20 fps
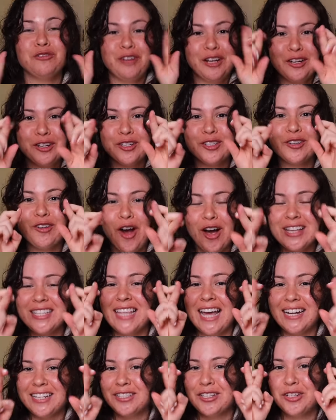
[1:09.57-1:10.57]
fingers crossed,
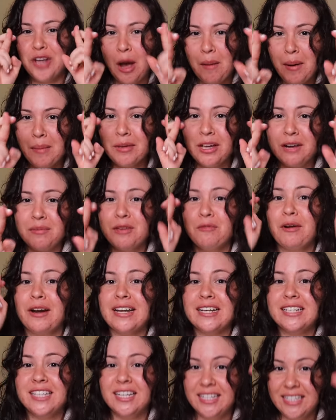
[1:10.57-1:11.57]
that is the top I'm going to be
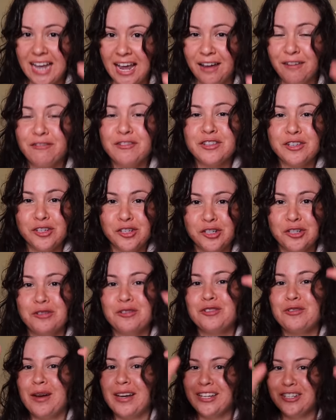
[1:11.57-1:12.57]
wearing today for the
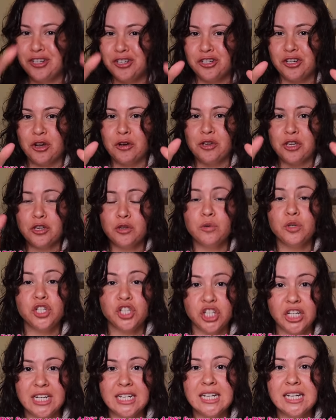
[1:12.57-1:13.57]
shoot, so I can show you.
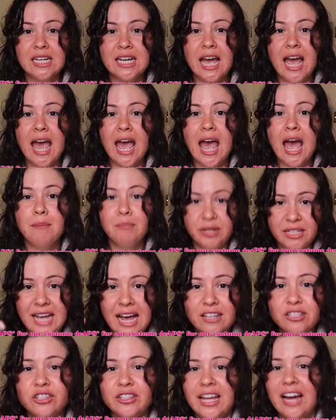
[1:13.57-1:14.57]
She
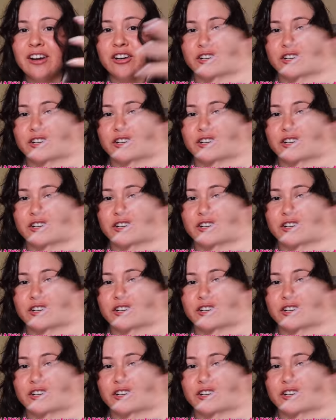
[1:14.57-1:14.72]
bedazzled that